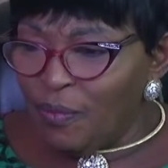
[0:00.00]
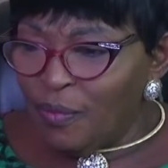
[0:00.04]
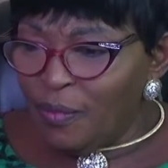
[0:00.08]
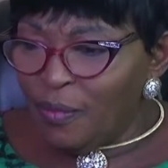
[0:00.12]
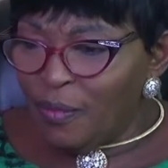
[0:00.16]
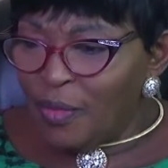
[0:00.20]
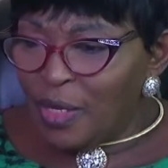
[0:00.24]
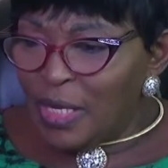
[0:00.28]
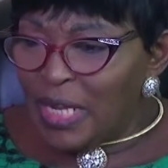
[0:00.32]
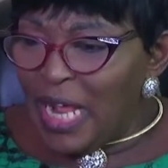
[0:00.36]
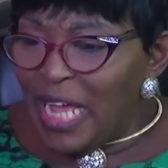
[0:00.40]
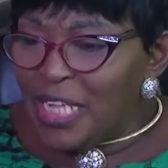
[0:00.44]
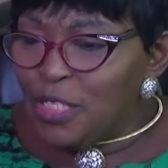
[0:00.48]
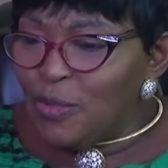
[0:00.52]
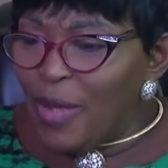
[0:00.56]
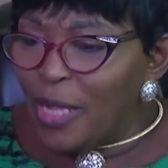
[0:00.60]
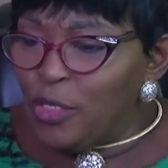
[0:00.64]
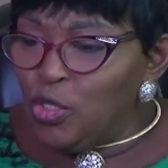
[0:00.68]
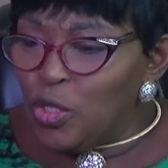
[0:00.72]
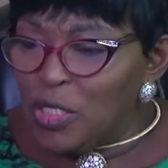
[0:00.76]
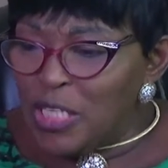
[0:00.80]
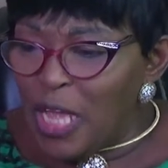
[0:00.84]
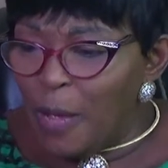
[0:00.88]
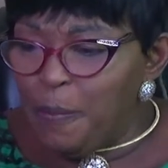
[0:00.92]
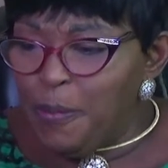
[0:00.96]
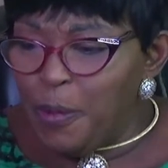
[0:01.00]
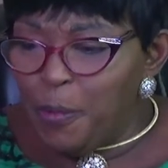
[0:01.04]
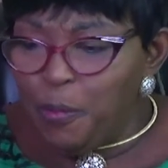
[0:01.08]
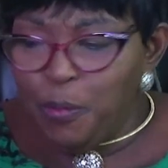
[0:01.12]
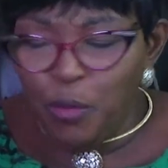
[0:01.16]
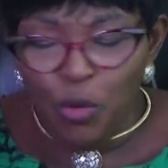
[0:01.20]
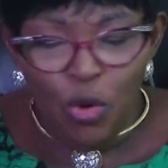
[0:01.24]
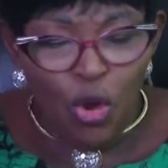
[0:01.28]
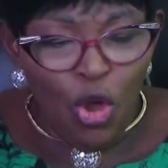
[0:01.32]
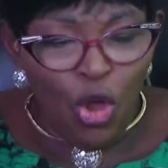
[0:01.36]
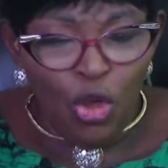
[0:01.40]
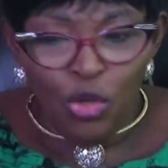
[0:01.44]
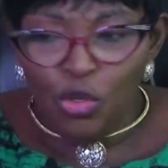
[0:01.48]
That's why you tell people,
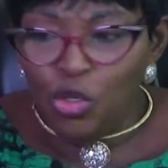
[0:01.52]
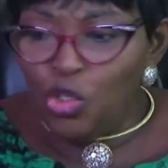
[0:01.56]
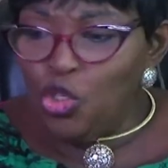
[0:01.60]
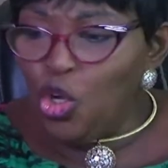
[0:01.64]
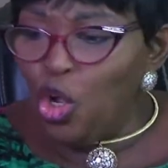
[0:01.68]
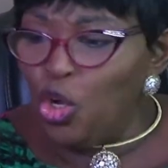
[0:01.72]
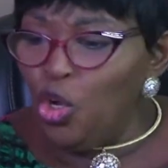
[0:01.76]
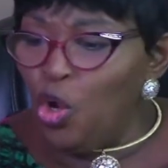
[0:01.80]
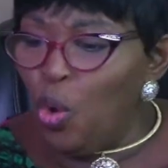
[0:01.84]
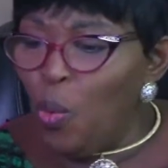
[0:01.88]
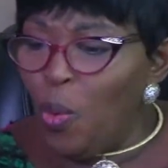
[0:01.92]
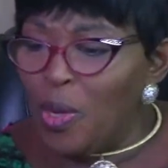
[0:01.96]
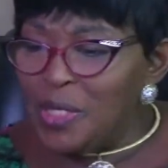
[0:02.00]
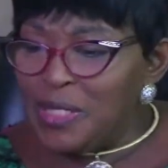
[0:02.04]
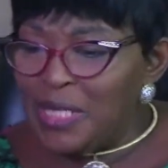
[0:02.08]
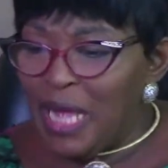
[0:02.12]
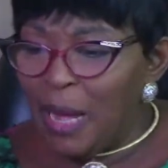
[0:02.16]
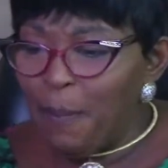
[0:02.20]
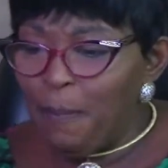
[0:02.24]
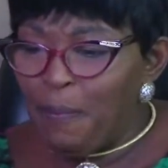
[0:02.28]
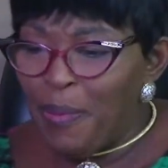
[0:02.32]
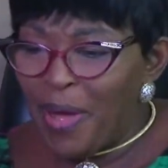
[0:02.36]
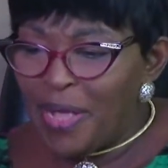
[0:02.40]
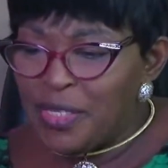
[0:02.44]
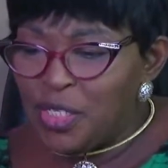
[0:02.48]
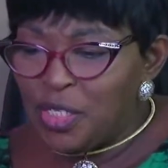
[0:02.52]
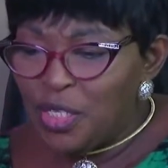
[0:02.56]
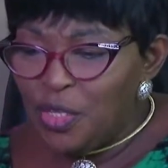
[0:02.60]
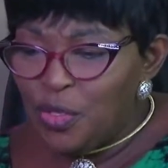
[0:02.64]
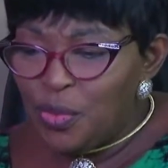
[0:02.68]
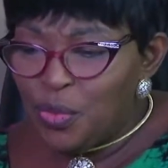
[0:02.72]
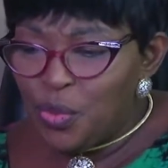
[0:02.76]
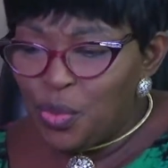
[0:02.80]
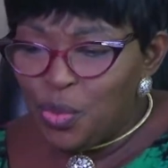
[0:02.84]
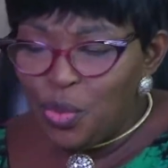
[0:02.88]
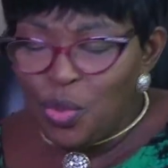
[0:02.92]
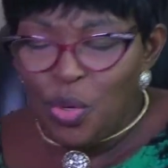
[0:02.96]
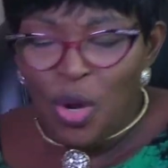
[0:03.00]
you don't know what I'm passing
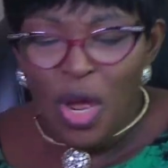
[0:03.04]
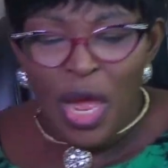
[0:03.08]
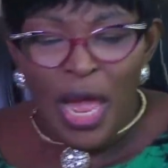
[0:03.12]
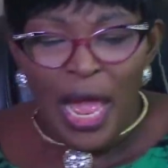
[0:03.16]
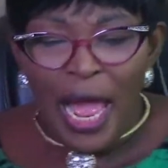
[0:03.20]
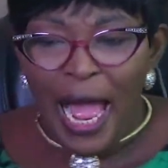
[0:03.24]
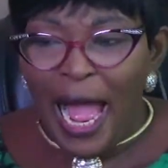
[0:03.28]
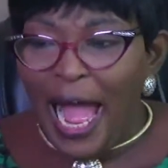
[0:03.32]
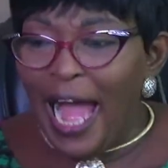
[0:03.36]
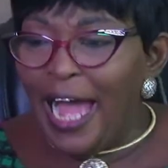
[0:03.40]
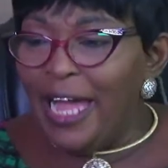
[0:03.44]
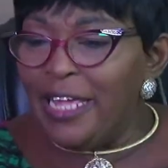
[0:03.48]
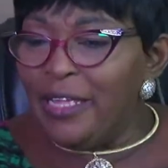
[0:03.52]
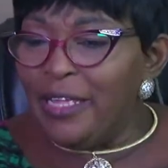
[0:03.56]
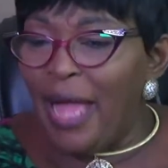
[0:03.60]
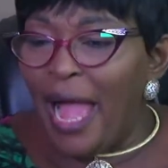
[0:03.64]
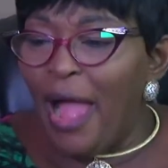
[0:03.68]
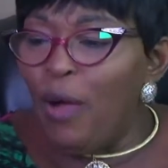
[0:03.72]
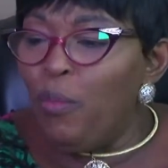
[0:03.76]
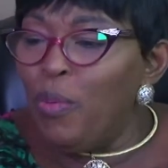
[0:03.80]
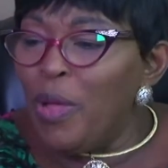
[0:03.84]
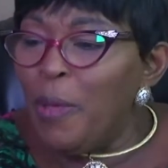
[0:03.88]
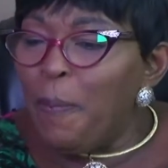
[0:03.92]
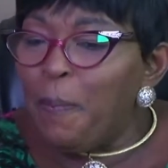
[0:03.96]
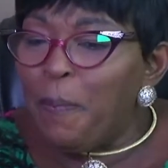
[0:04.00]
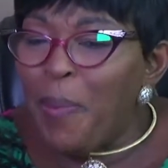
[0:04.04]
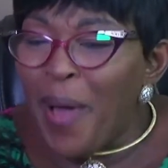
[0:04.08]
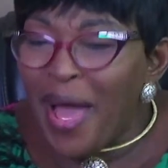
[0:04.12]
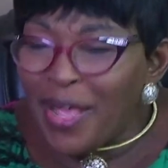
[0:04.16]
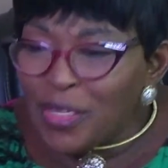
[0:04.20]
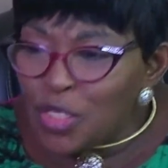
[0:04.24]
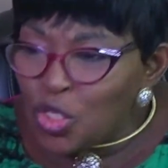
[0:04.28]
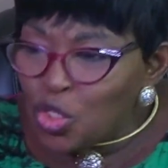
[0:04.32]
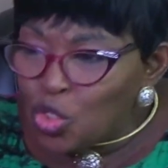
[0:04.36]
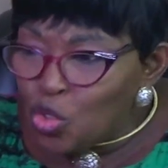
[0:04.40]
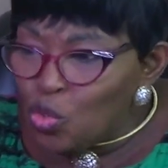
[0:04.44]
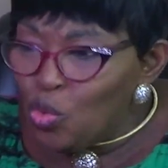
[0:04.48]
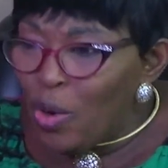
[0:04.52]
through. I will pass
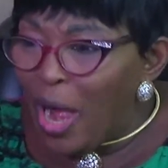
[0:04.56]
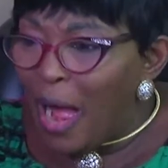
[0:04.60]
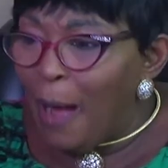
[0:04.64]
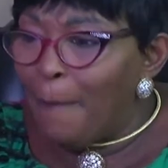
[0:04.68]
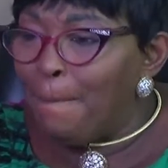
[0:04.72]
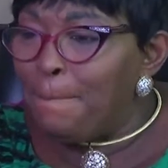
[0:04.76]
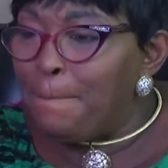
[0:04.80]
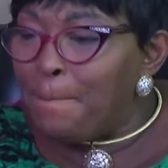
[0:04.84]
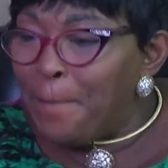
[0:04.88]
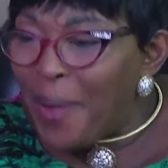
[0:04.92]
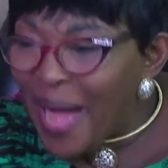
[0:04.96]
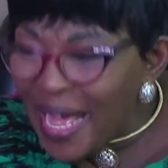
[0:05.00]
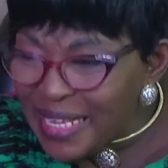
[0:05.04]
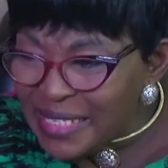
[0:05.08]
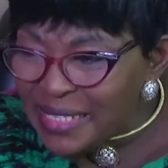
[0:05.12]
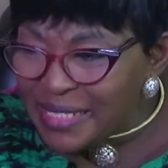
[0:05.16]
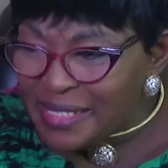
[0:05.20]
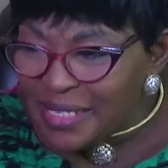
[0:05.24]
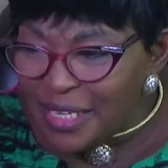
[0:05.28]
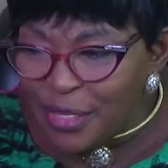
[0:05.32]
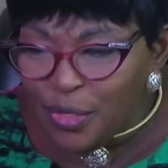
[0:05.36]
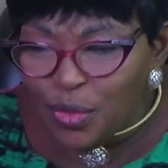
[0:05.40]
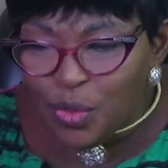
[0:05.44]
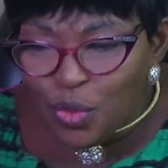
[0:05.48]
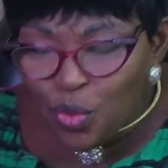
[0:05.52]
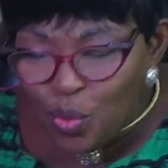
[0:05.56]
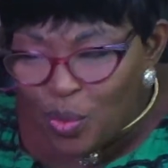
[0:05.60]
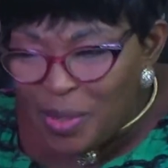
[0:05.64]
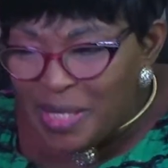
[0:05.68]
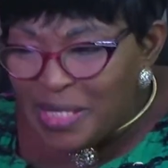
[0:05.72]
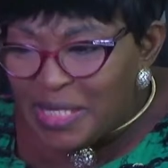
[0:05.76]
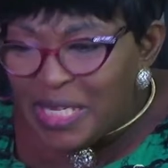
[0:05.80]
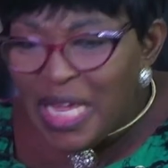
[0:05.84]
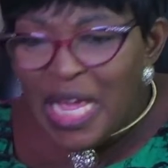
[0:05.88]
through. I'm passing through it.